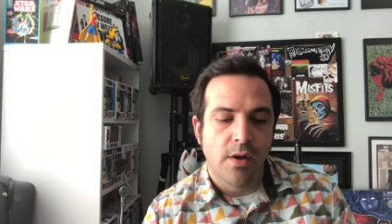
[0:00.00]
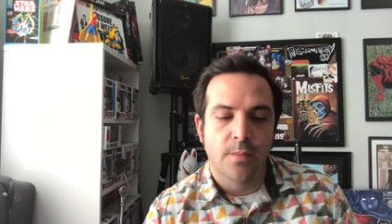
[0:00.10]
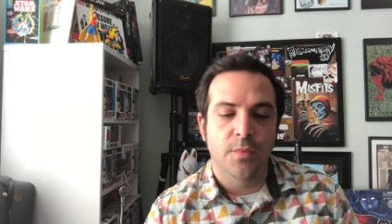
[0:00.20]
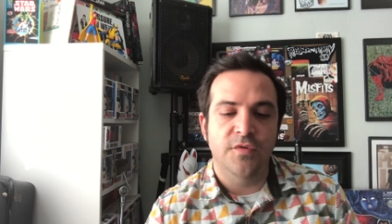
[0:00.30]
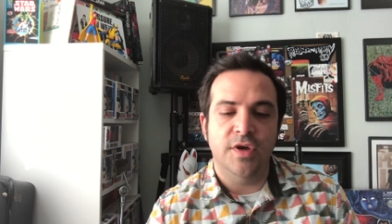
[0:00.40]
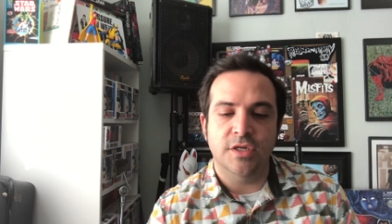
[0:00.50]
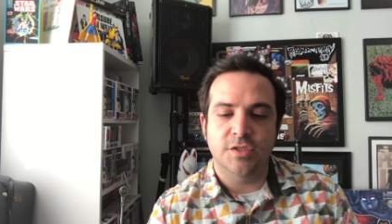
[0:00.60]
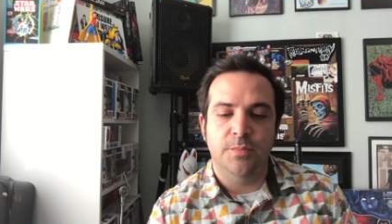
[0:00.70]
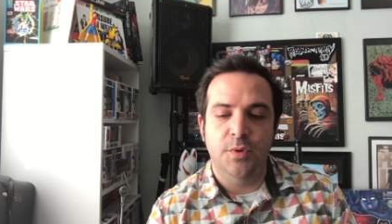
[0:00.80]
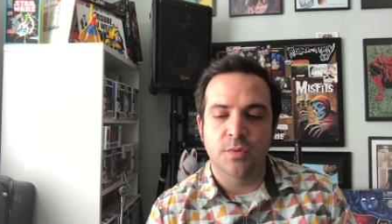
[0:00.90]
Moving on
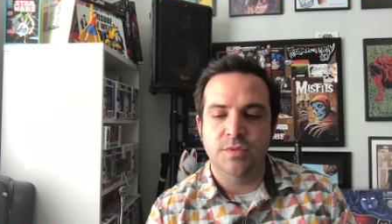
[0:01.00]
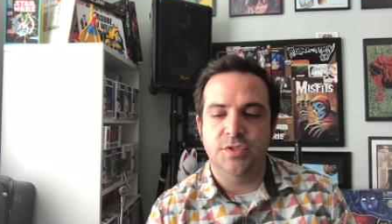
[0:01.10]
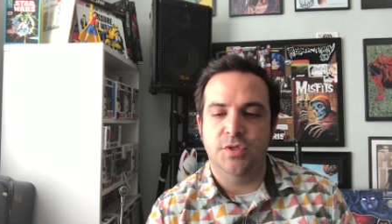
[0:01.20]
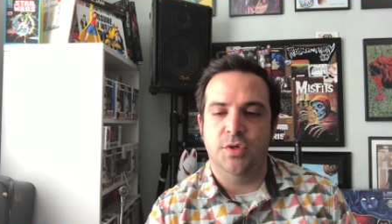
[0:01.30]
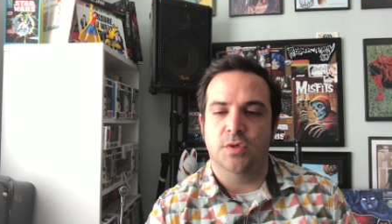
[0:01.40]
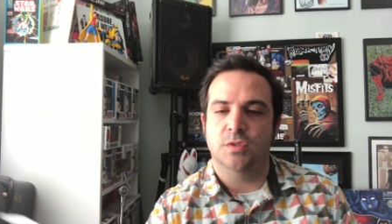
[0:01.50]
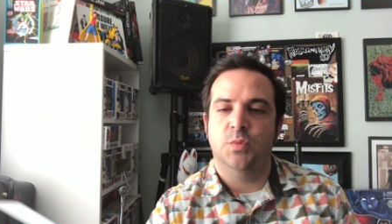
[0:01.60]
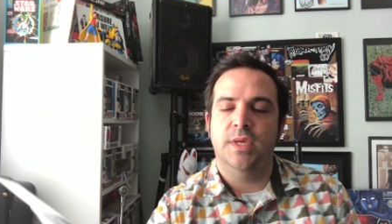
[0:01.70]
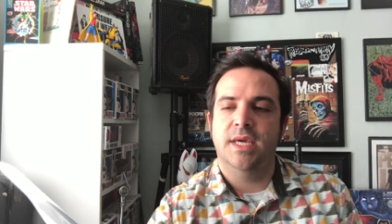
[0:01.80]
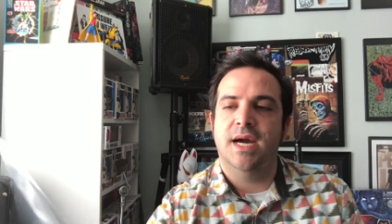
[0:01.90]
to Boom Studios,
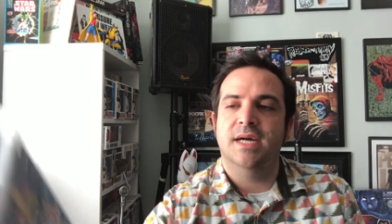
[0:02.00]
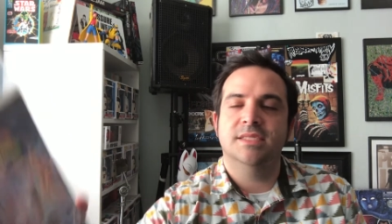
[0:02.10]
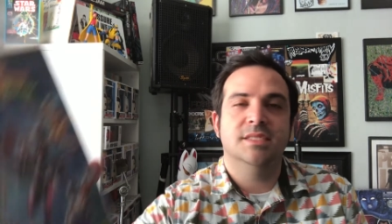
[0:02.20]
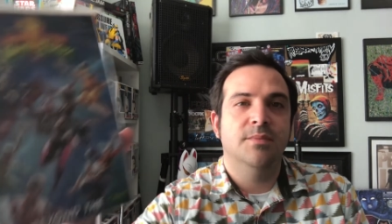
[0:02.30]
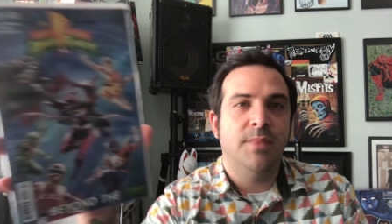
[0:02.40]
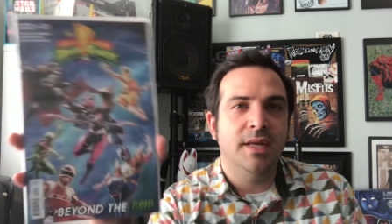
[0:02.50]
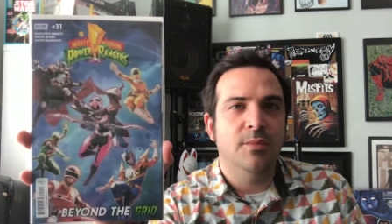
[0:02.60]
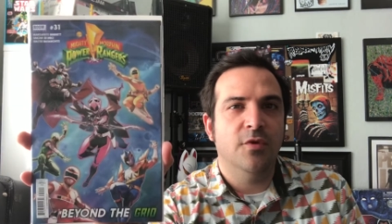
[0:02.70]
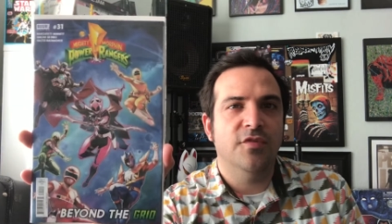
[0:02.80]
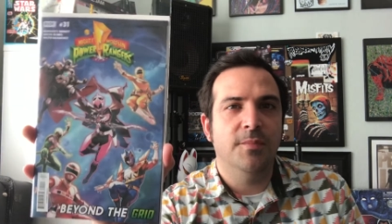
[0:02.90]
we got Mighty
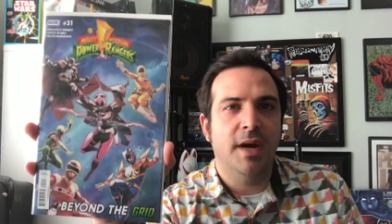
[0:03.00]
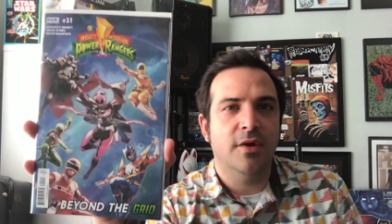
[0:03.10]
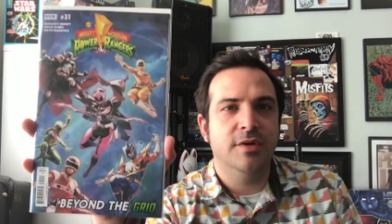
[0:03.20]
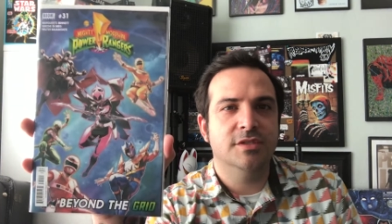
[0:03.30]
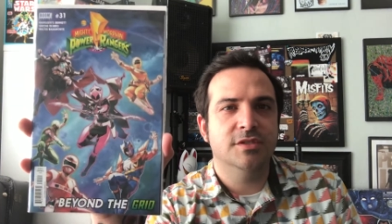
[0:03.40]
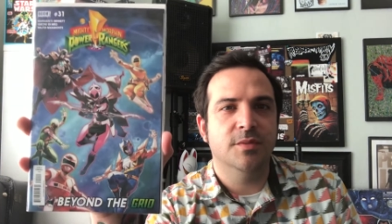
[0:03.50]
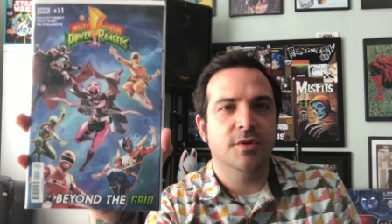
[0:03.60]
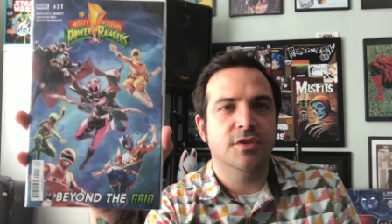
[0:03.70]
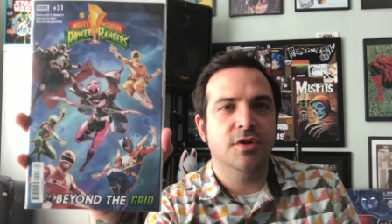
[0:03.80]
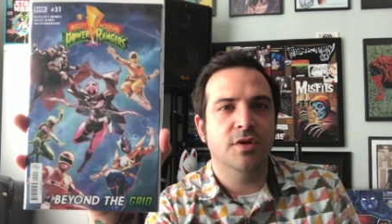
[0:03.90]
Morphin Power Rangers number
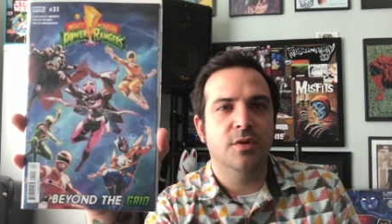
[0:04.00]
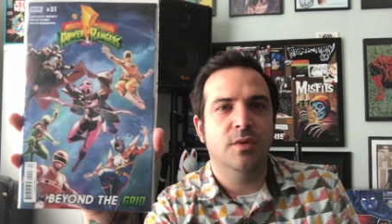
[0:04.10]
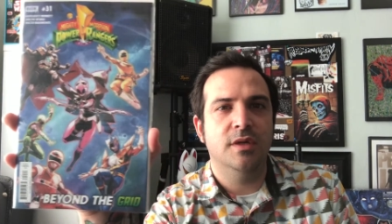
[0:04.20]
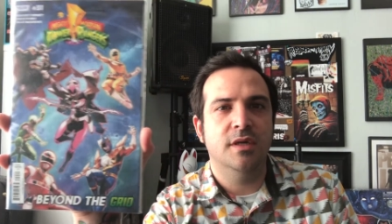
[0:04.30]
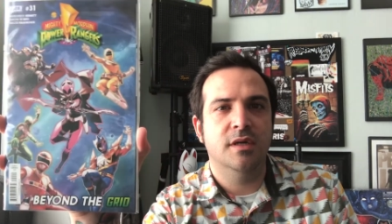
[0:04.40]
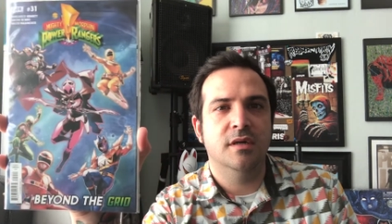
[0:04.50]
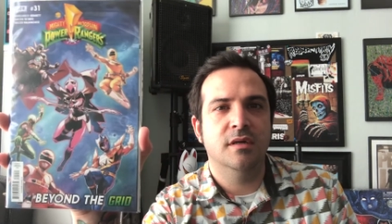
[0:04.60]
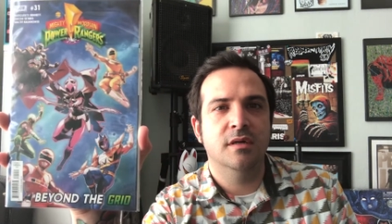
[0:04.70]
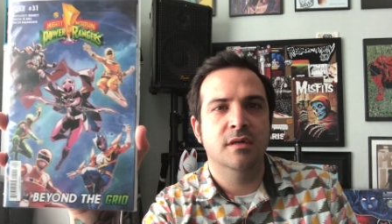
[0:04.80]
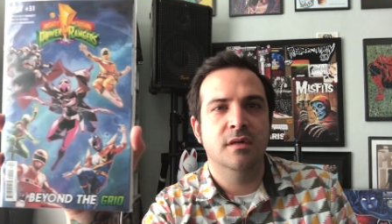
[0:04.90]
31
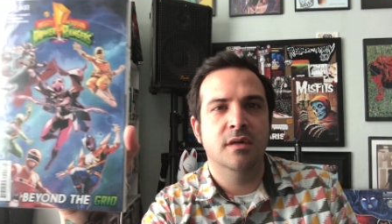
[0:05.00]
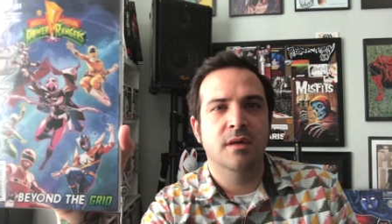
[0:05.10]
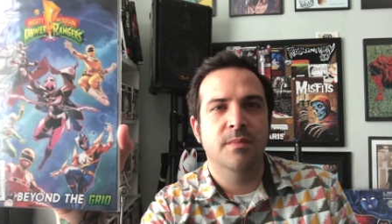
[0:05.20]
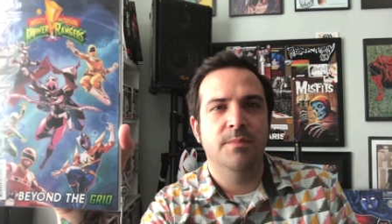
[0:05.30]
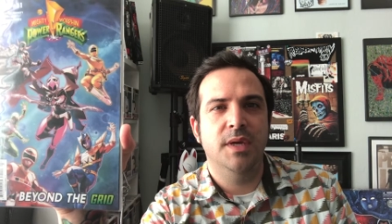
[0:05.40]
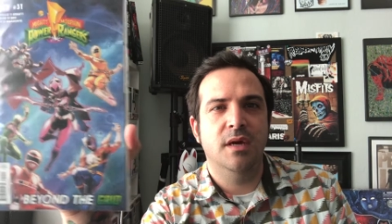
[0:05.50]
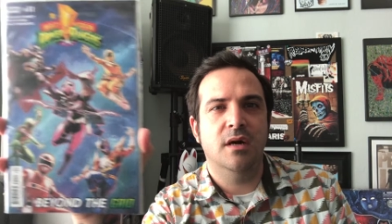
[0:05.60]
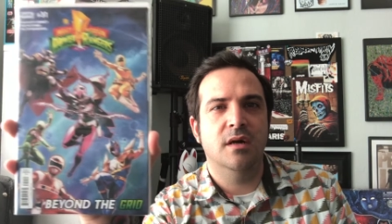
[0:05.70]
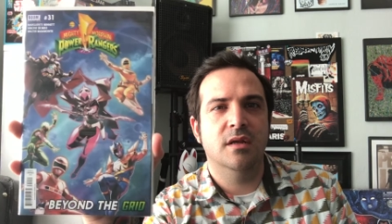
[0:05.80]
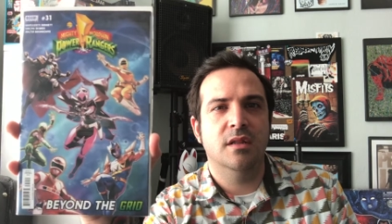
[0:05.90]
here,
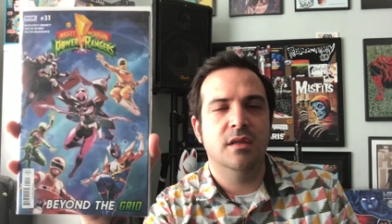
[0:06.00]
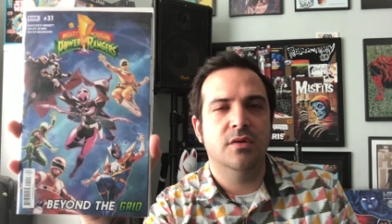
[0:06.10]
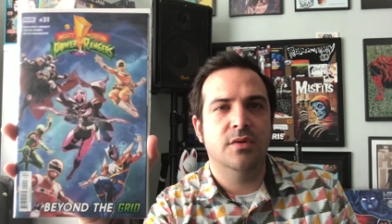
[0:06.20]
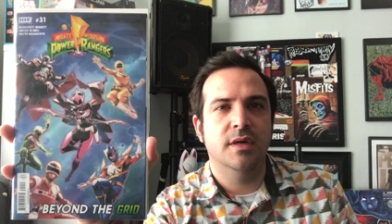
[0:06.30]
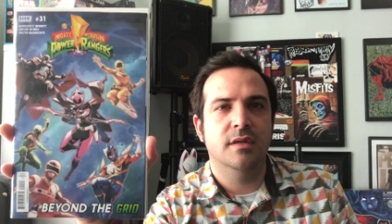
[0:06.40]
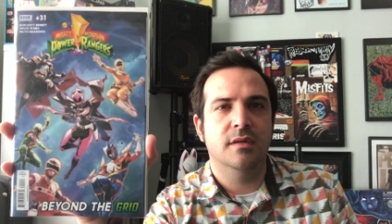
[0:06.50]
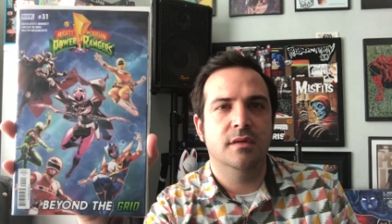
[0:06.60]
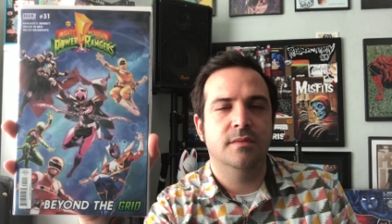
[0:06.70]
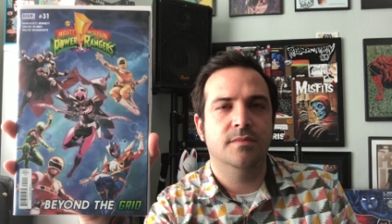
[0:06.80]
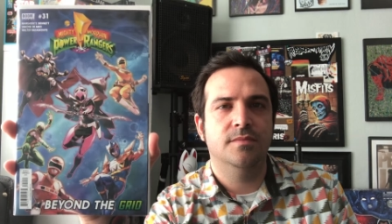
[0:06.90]
Beyond the Grid.
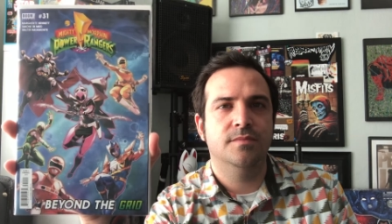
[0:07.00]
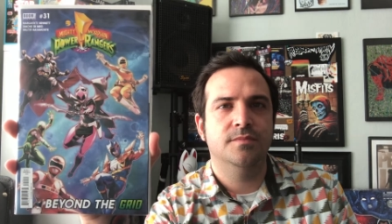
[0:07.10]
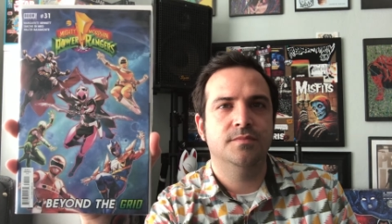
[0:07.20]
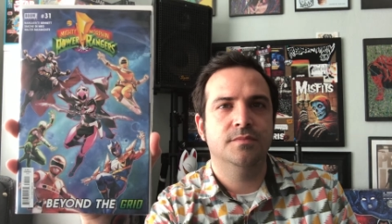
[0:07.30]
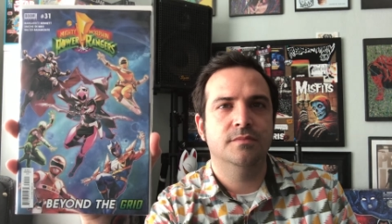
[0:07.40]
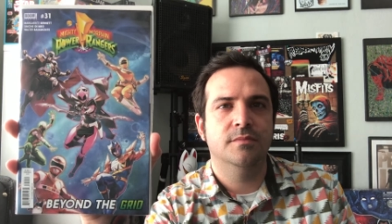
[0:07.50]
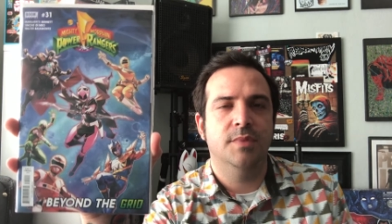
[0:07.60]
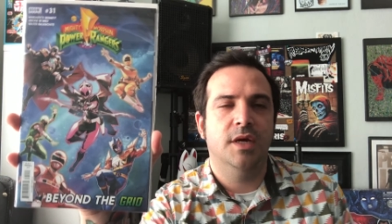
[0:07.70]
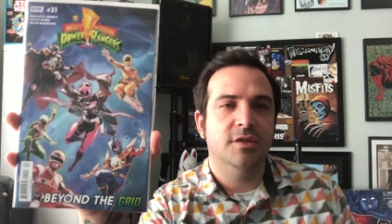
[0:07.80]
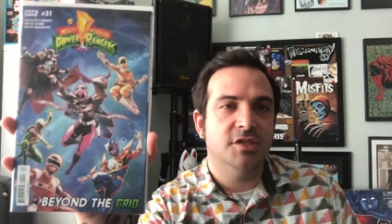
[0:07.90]

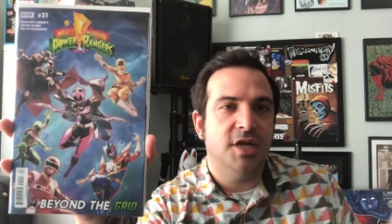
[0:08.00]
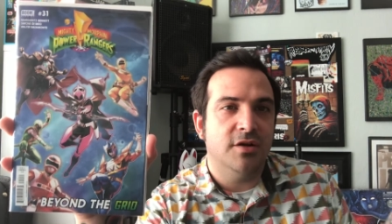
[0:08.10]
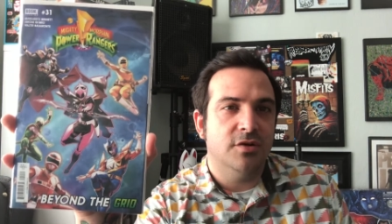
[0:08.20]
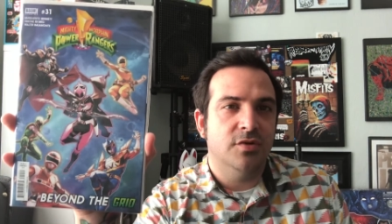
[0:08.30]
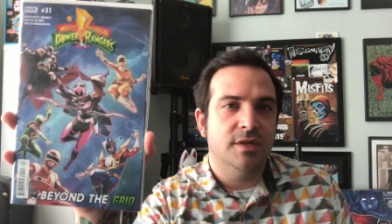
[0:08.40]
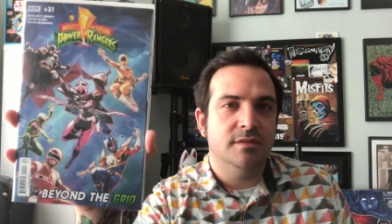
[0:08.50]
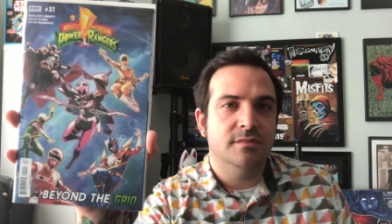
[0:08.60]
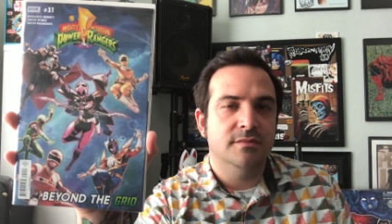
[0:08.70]
Beyond the Shattered Grid.